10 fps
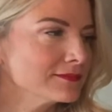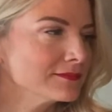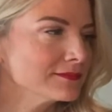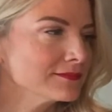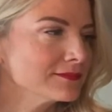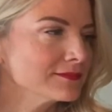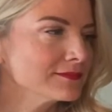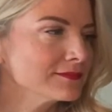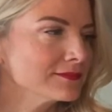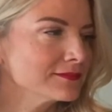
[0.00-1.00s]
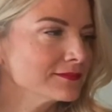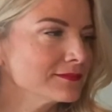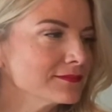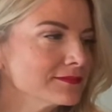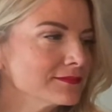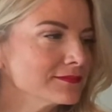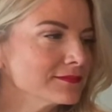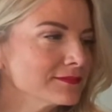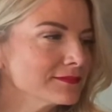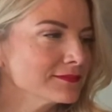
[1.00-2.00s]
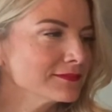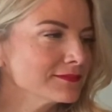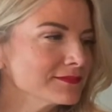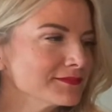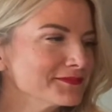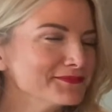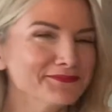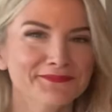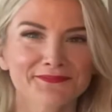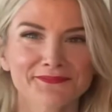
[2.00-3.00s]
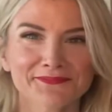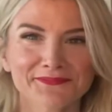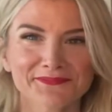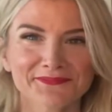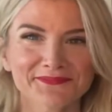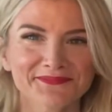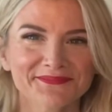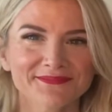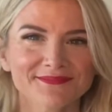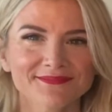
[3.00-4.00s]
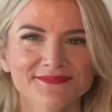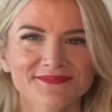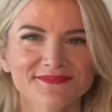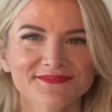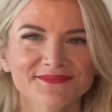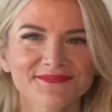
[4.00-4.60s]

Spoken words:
(silent)